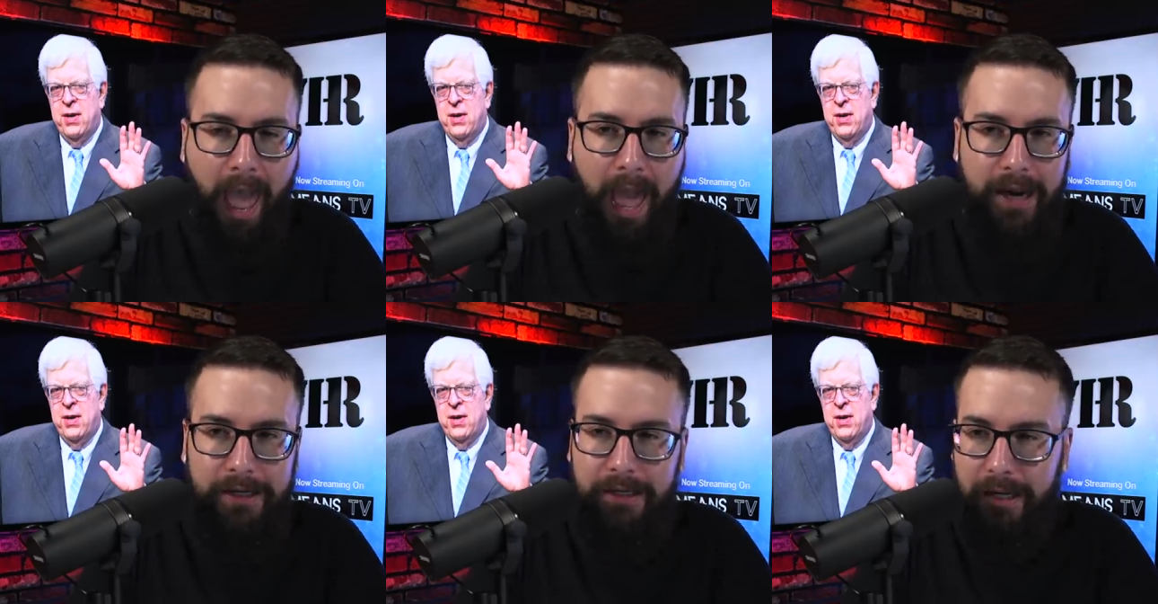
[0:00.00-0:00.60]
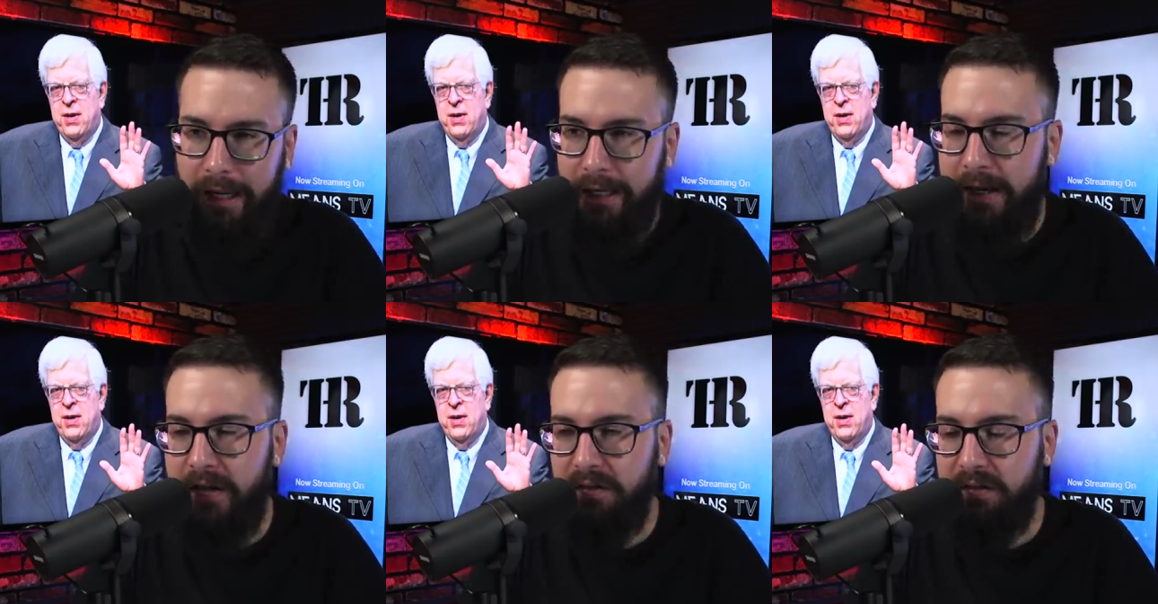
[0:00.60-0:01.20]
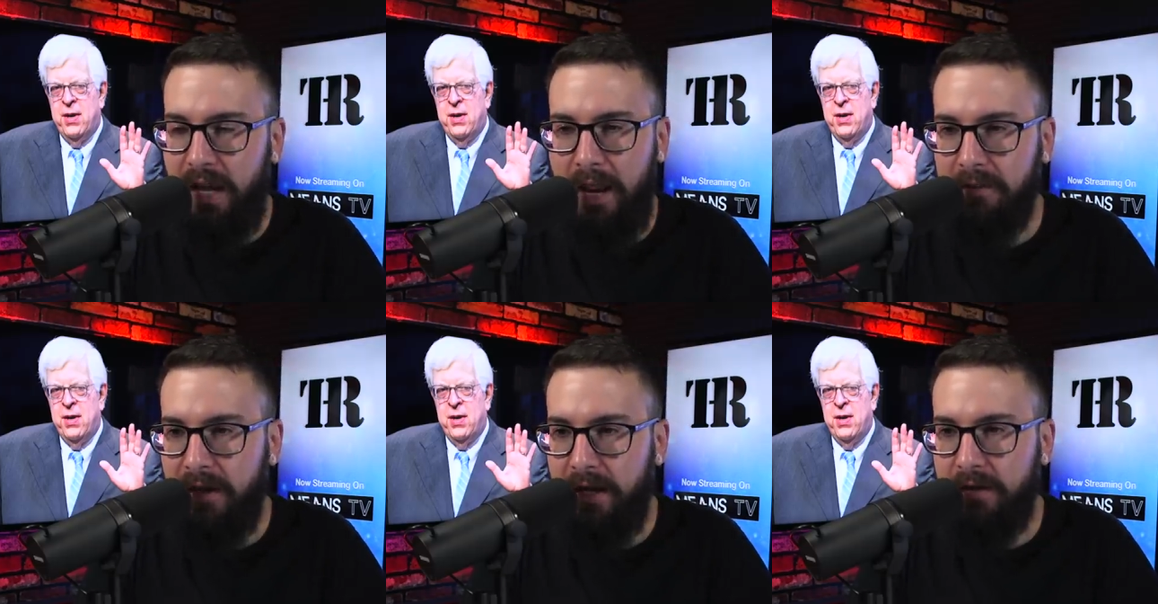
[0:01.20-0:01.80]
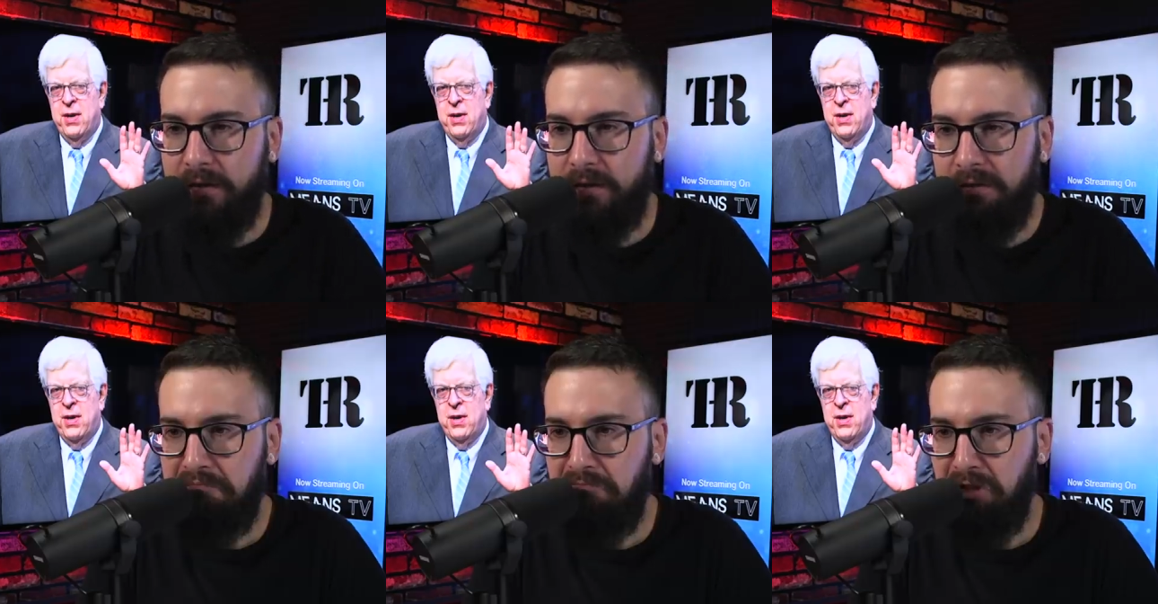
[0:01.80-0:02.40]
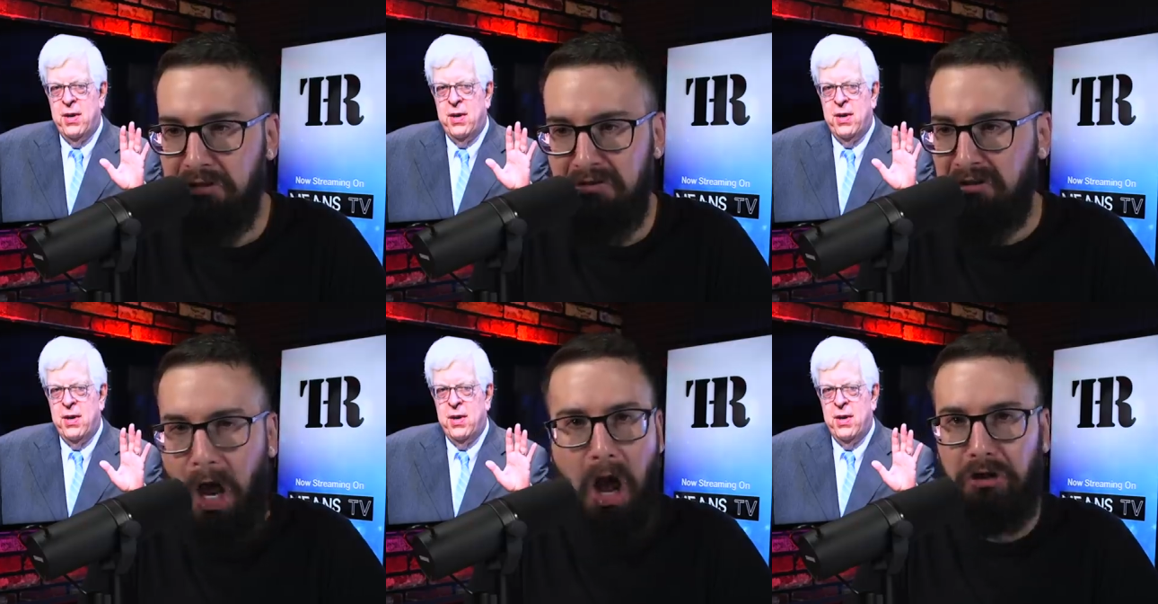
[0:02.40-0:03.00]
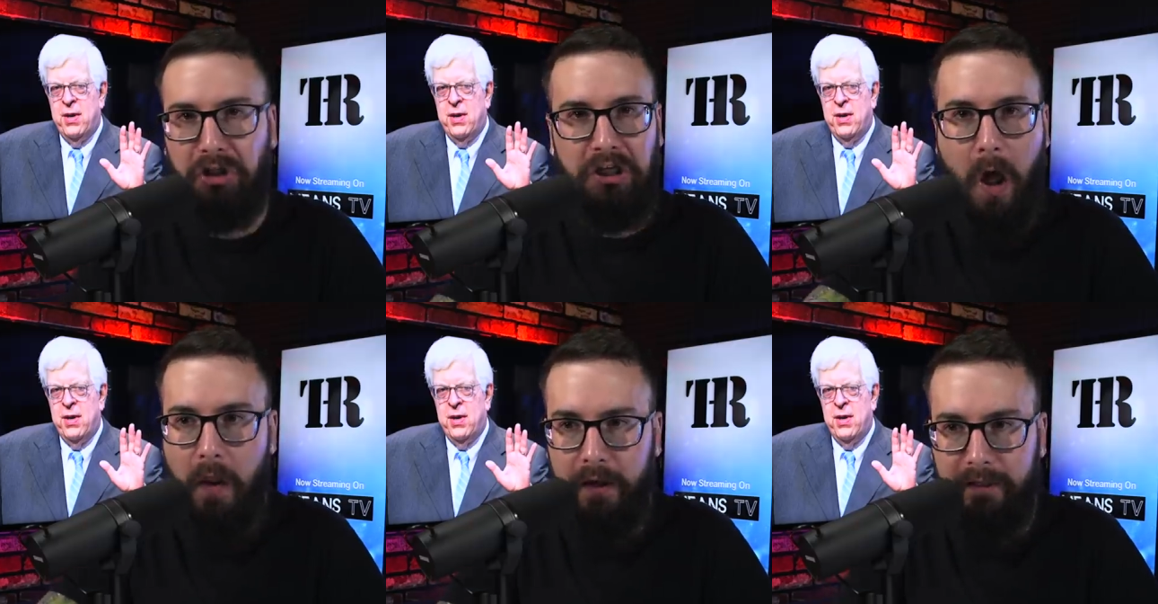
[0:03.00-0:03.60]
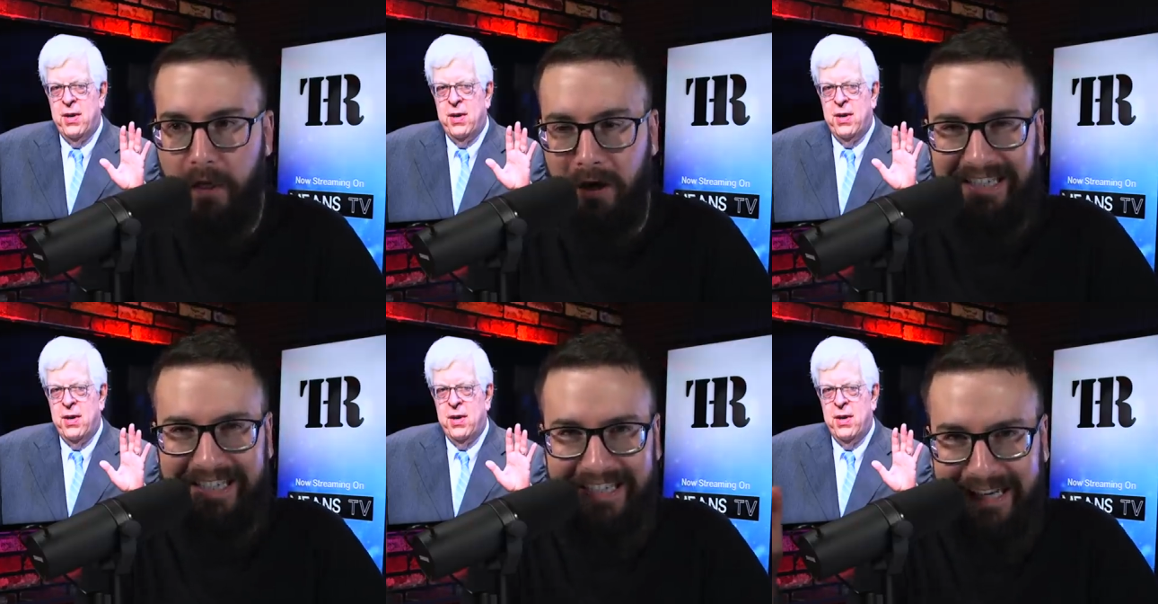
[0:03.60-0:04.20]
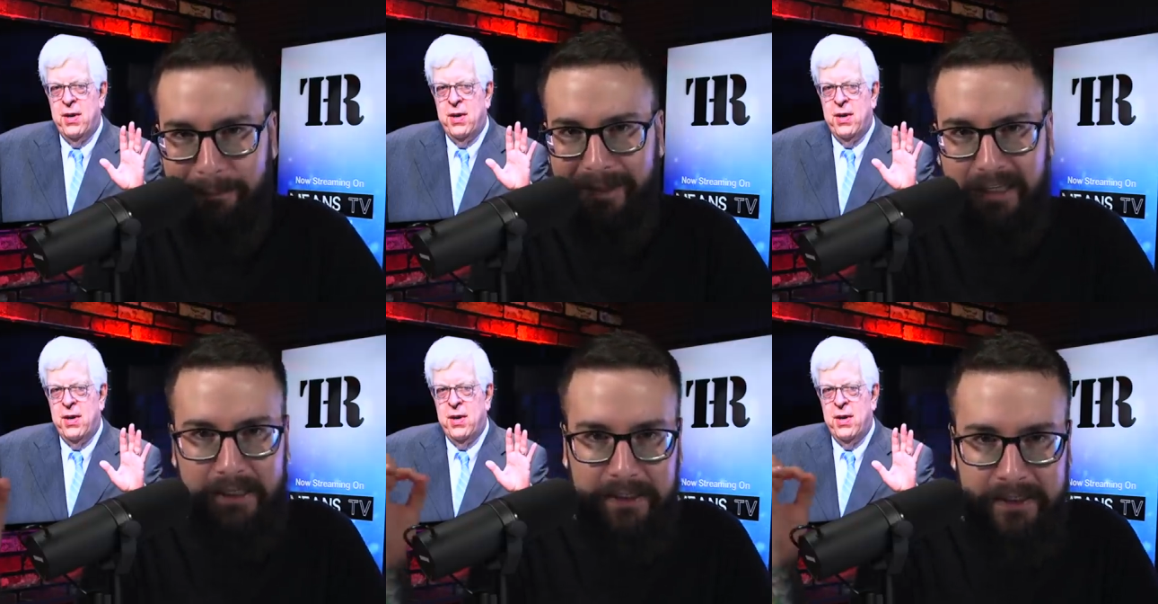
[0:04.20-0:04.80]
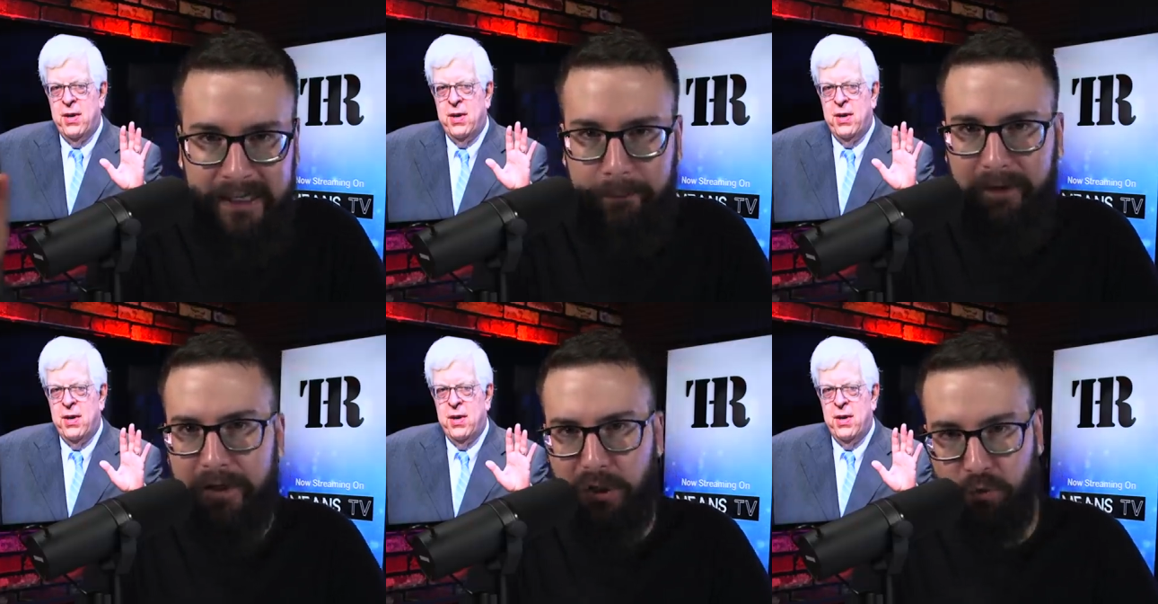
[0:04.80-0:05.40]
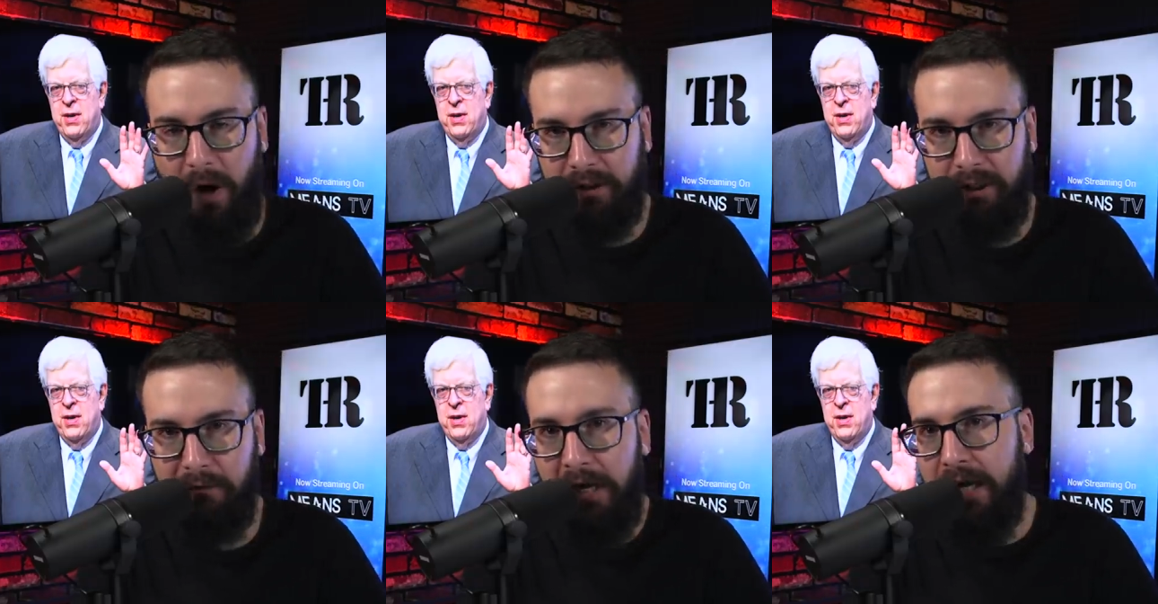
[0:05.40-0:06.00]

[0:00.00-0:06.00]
Speaker 1: And he's saying things just nonchalantly that are deeply, deeply destructive.